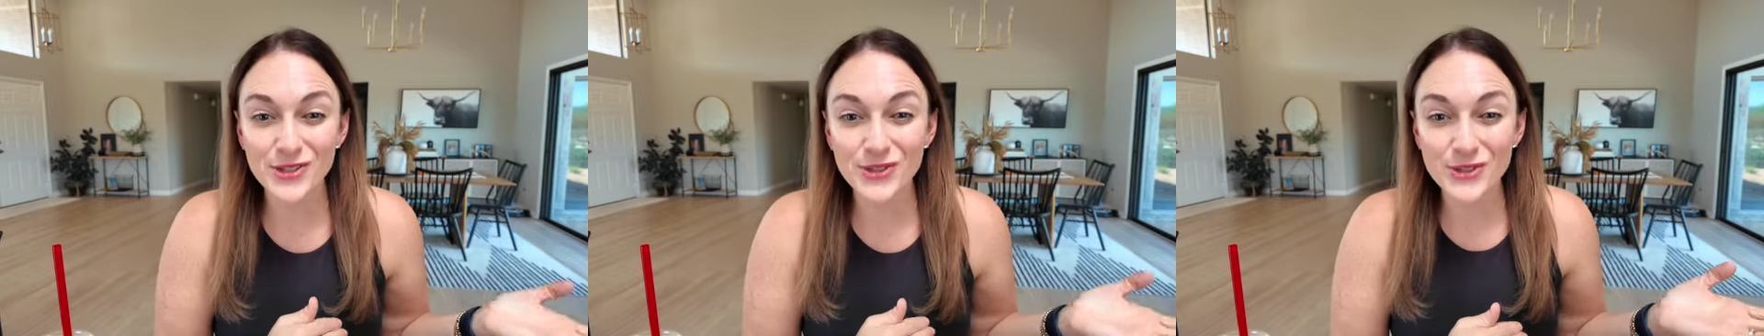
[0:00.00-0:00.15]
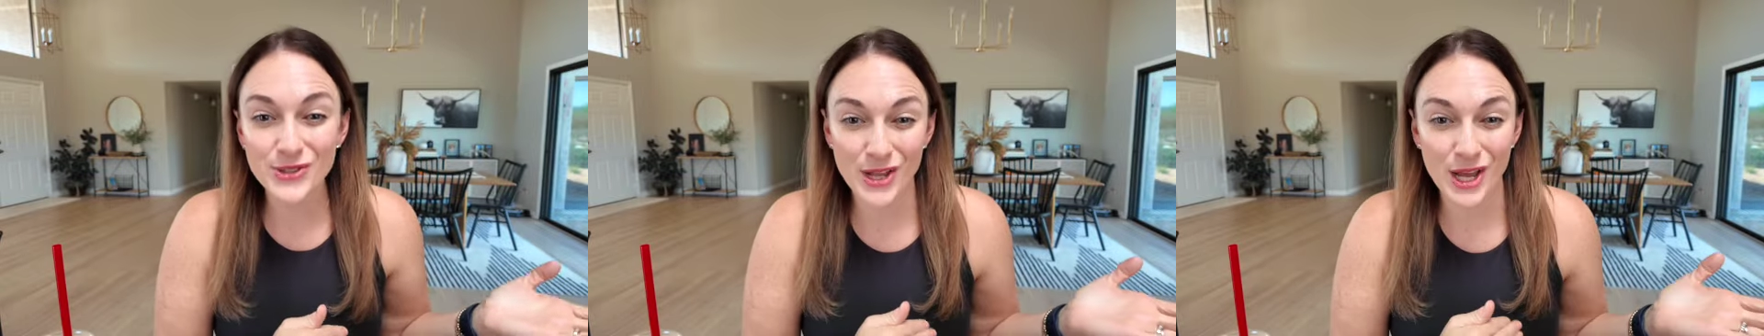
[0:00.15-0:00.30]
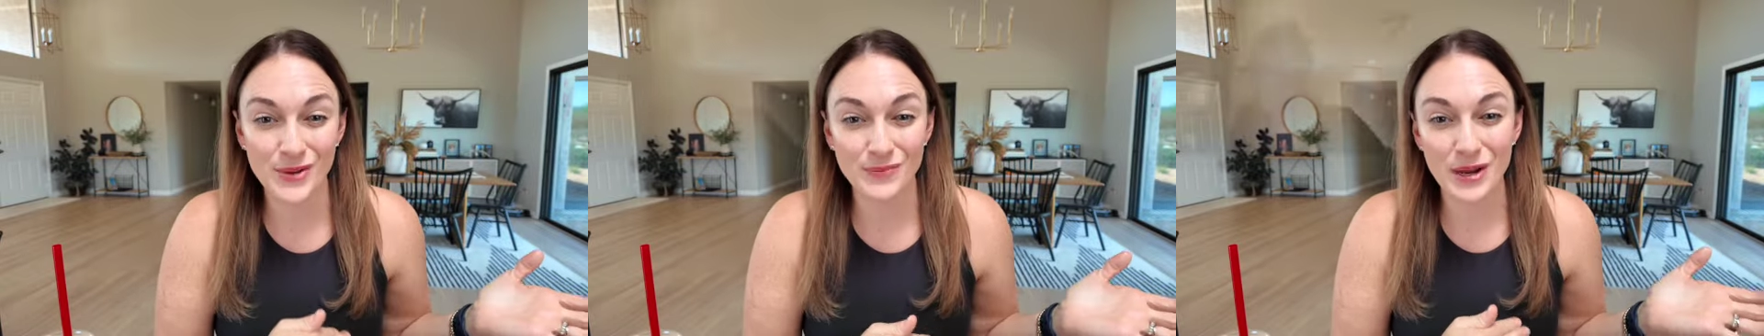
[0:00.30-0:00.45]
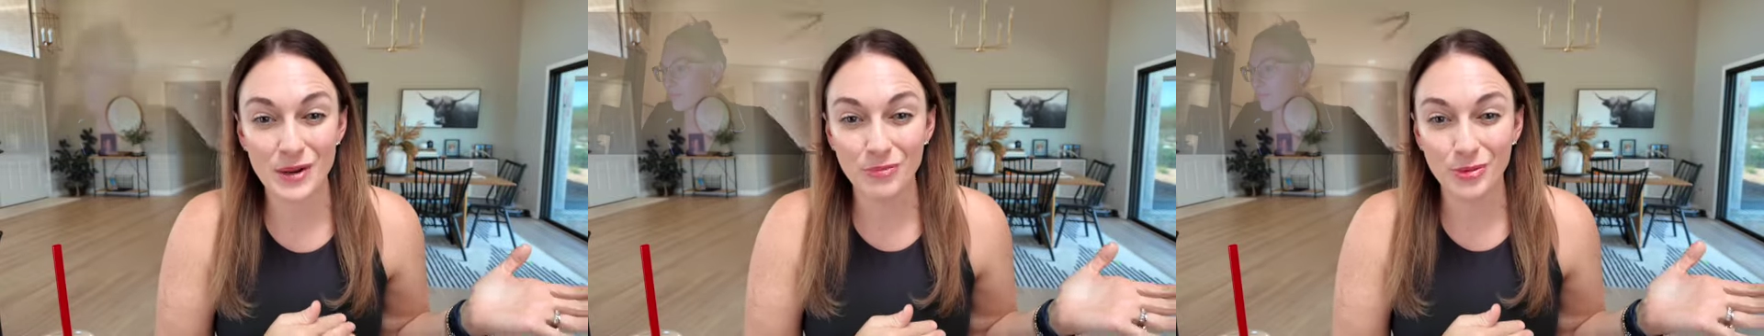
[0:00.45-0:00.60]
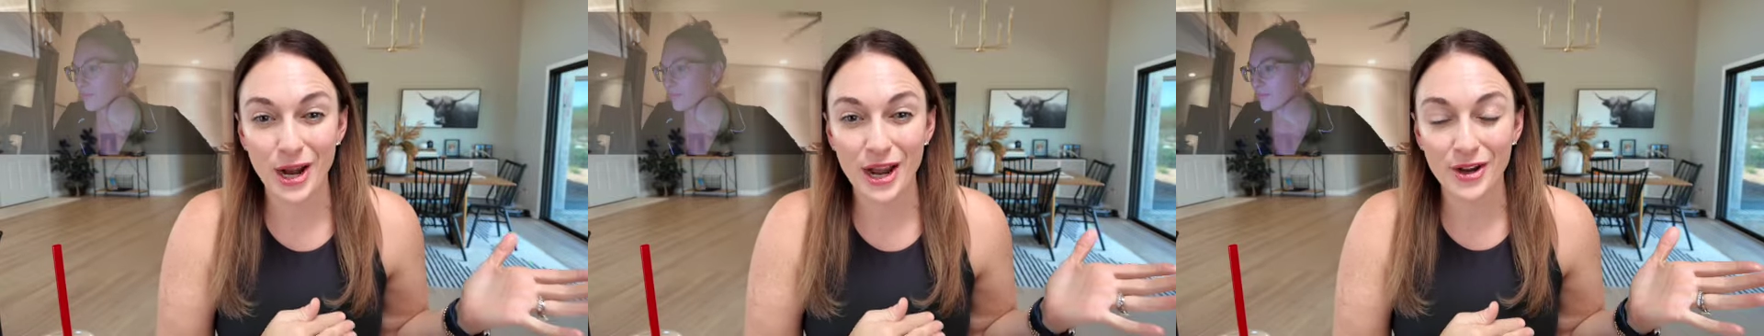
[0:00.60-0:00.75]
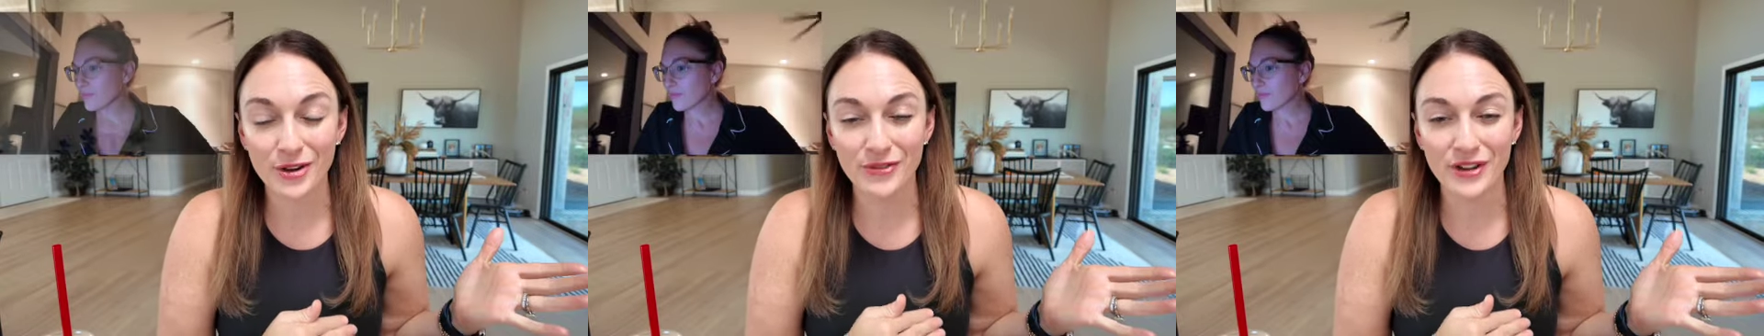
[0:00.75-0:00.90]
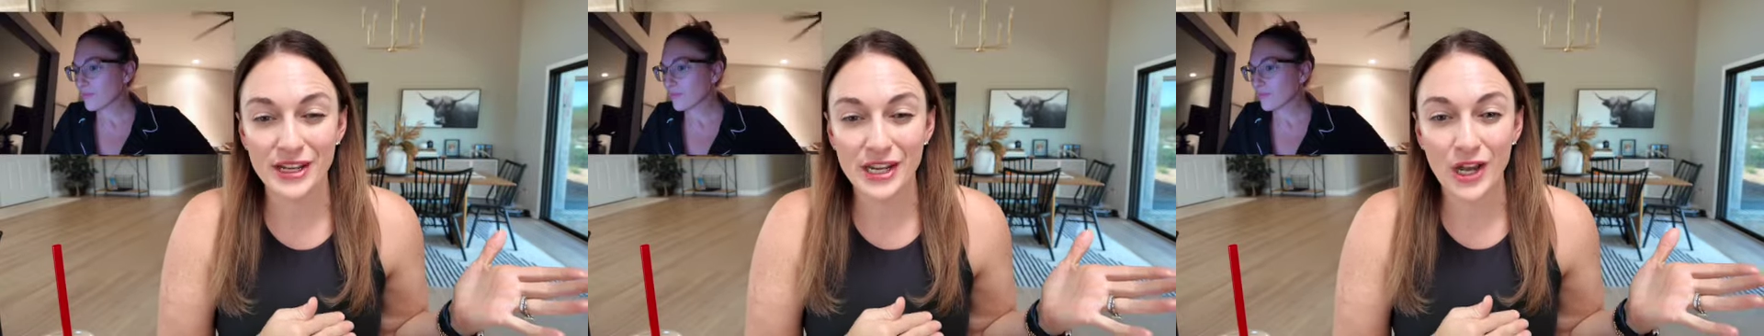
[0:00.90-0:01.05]
you saw in my
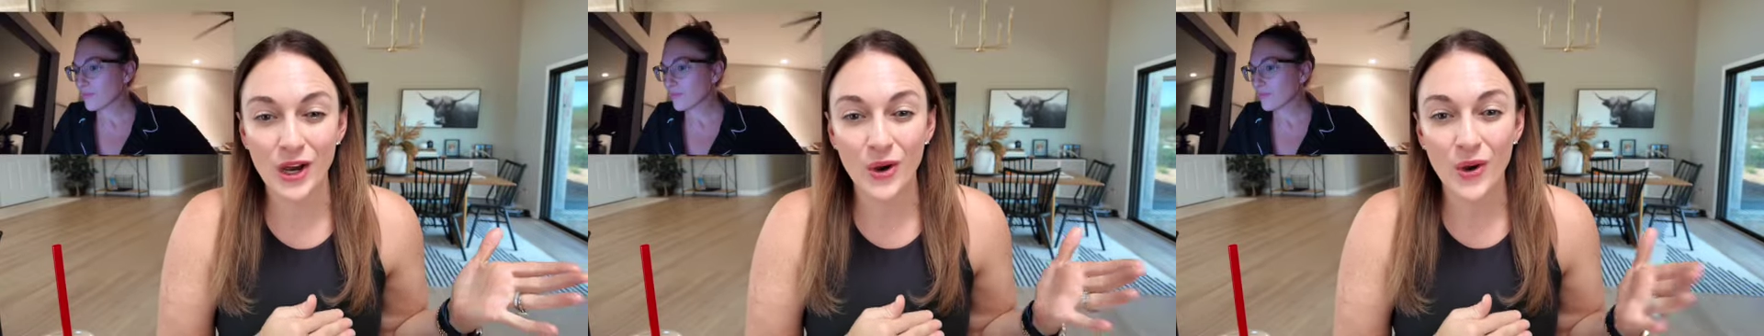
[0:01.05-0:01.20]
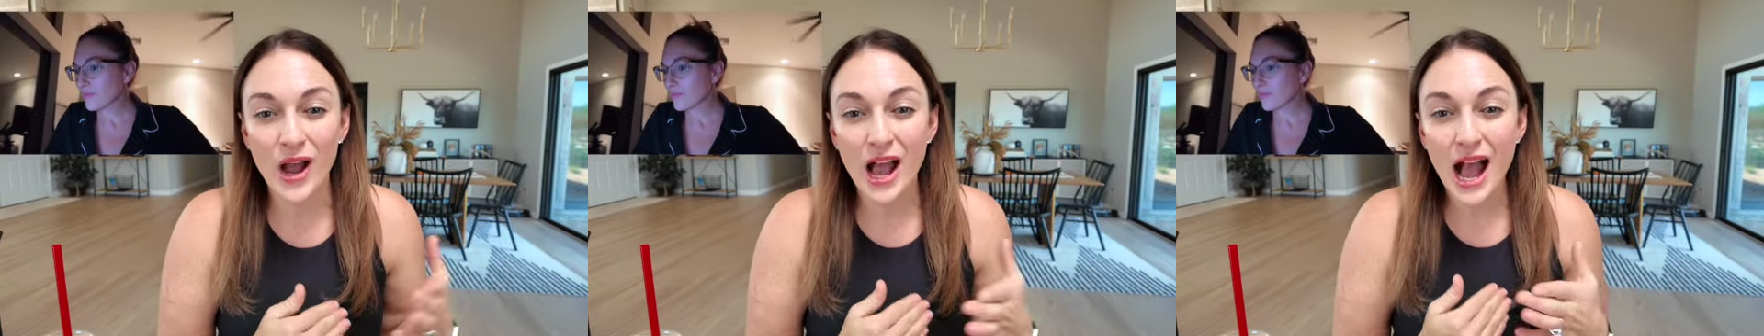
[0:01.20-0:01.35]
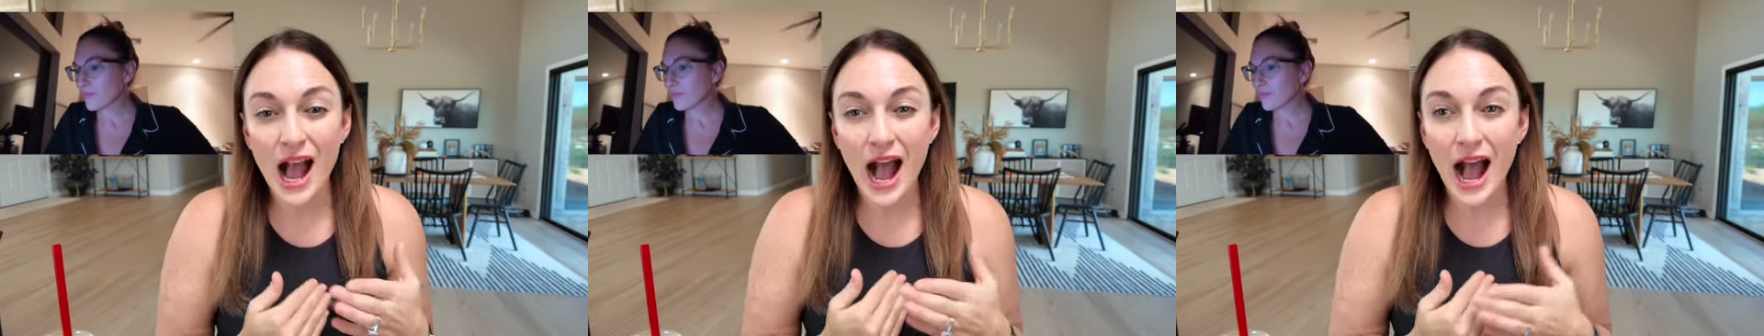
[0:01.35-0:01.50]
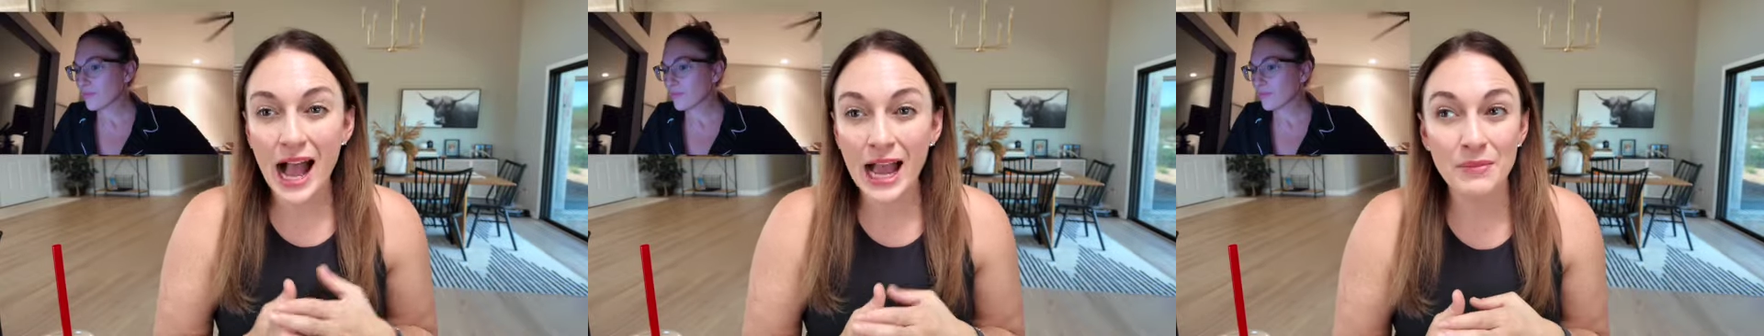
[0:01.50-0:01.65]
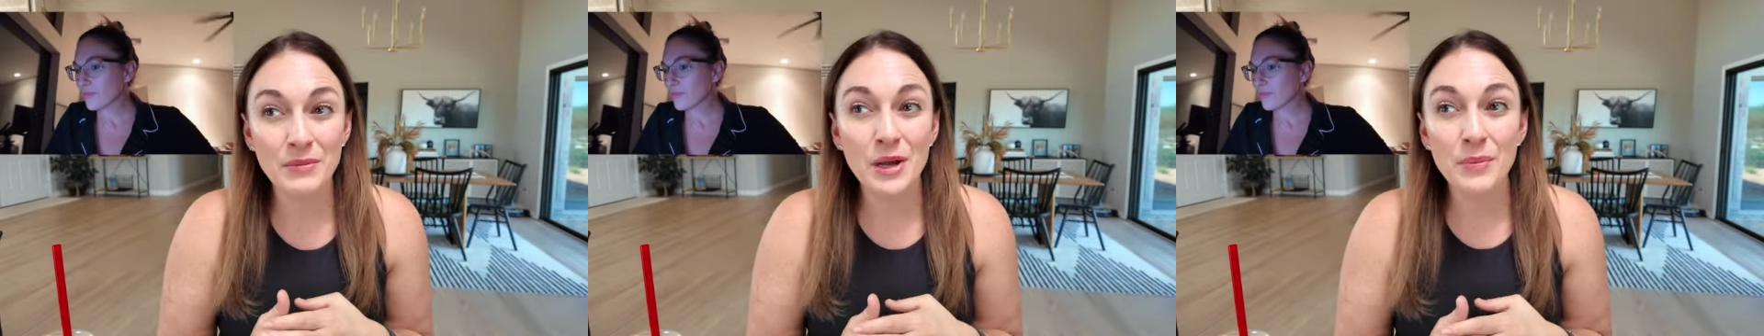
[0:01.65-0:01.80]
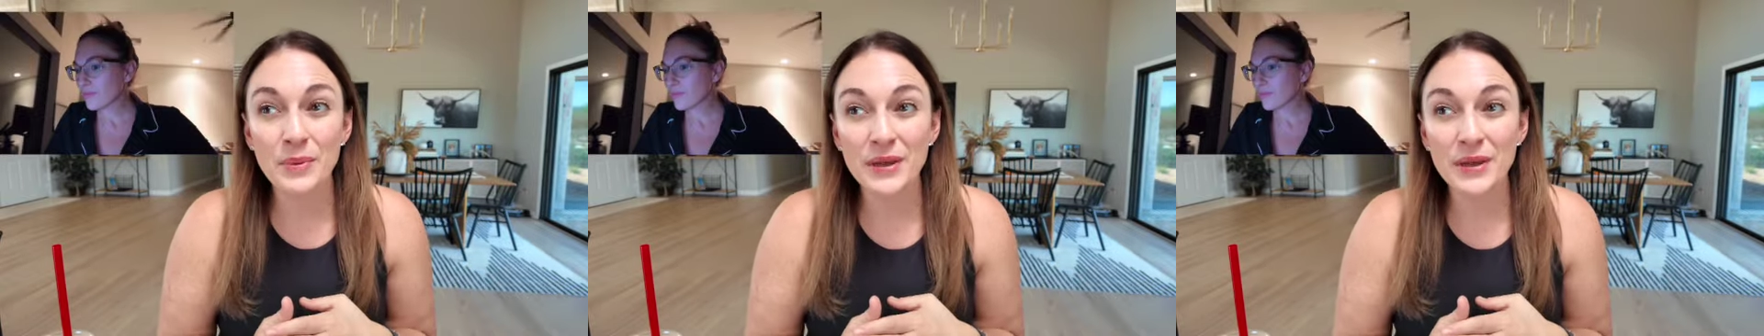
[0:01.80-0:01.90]
prior video, I'm up